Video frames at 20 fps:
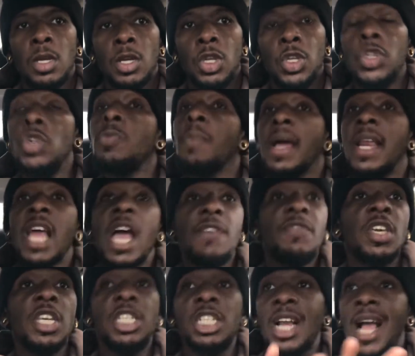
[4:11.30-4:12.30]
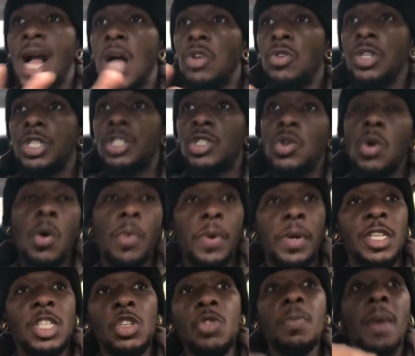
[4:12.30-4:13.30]
you might have your childhood
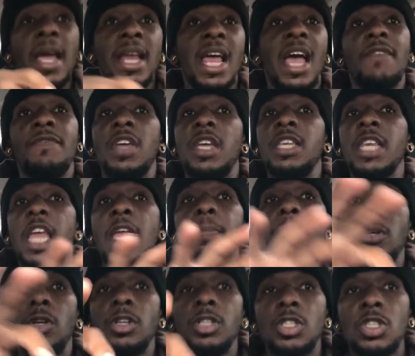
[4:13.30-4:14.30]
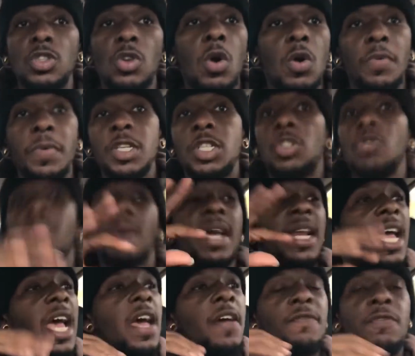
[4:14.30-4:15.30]
stories, you might have your neighborhood stories, you might
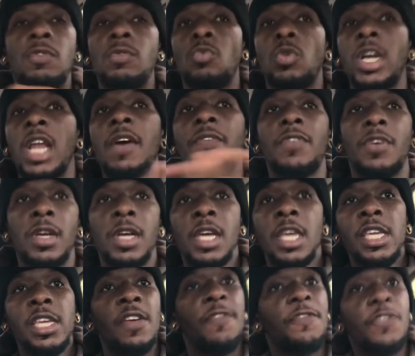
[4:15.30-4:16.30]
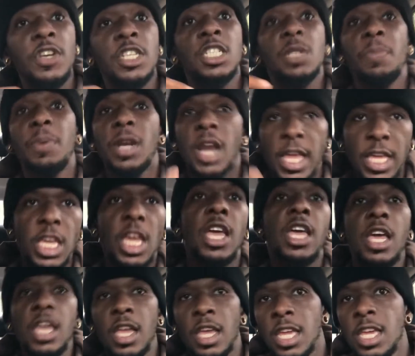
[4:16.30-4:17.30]
have whatever. Your friends will be like,
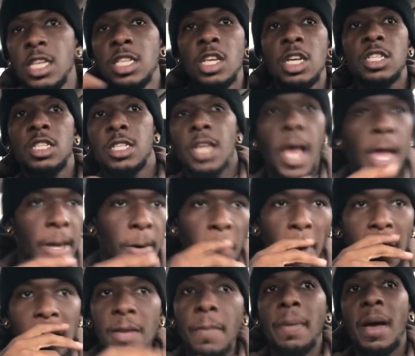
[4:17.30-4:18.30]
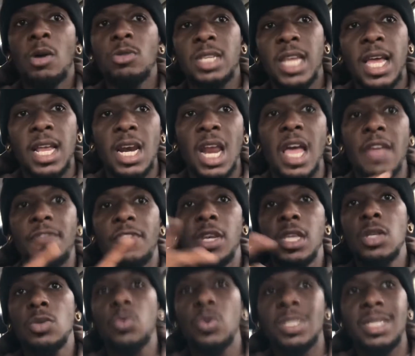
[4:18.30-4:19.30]
yeah, he does that, or he about that life, and
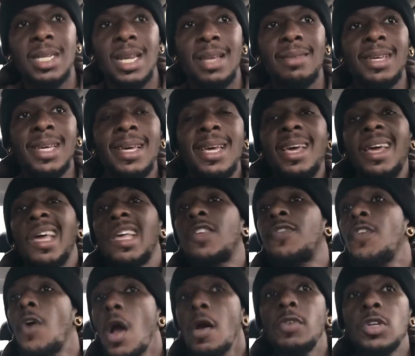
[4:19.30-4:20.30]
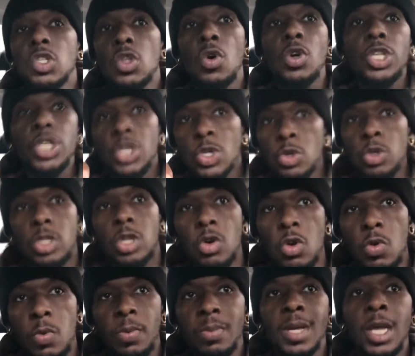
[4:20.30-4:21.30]
he's listening. As far as on
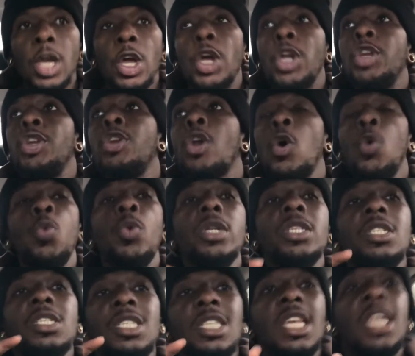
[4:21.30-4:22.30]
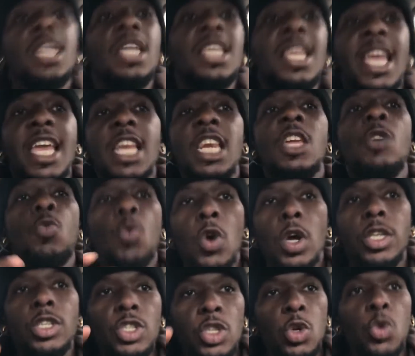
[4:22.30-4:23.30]
YouTube, no one's seen
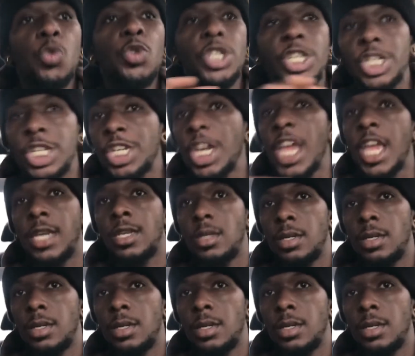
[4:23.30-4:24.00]
anyone do shit.